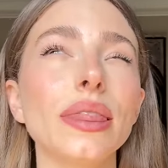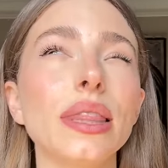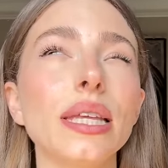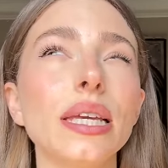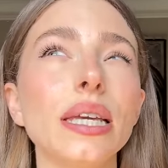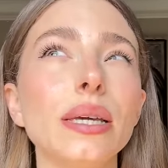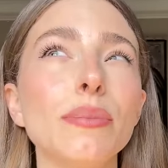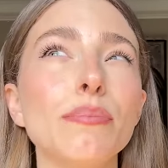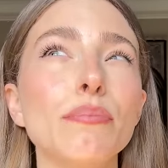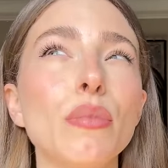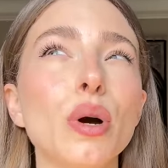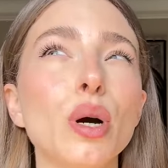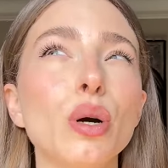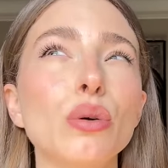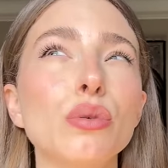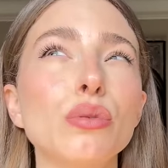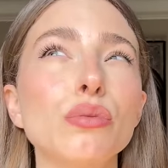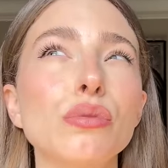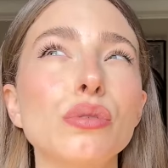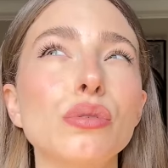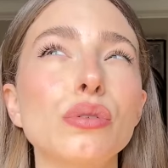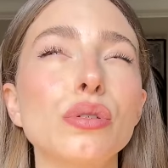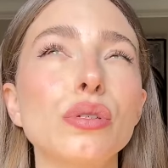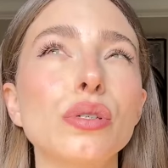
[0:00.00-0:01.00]
the
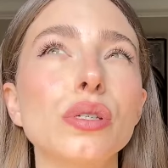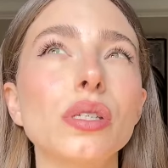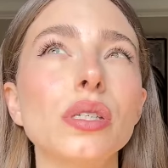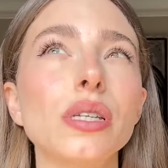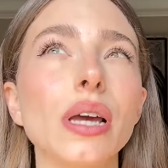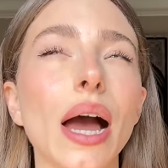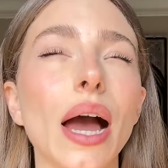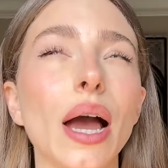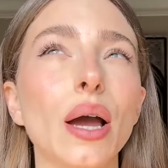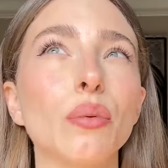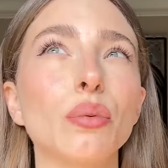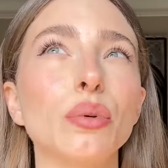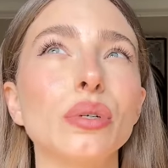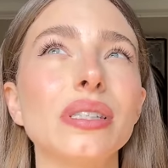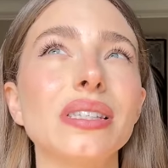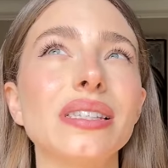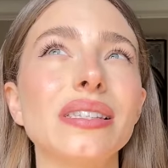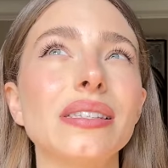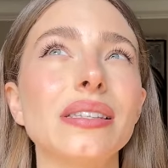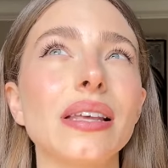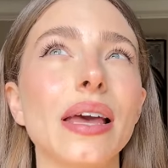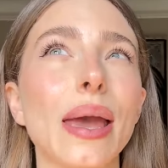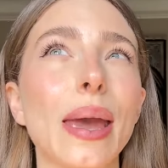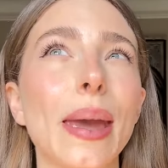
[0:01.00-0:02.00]
most, I would
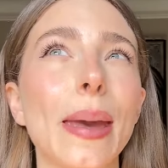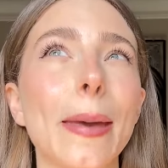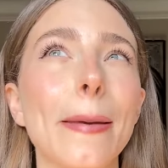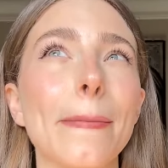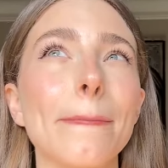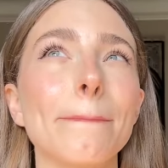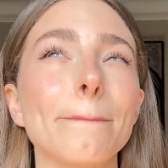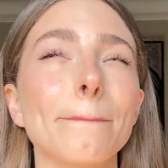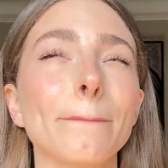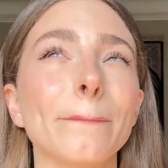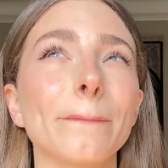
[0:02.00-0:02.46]
say,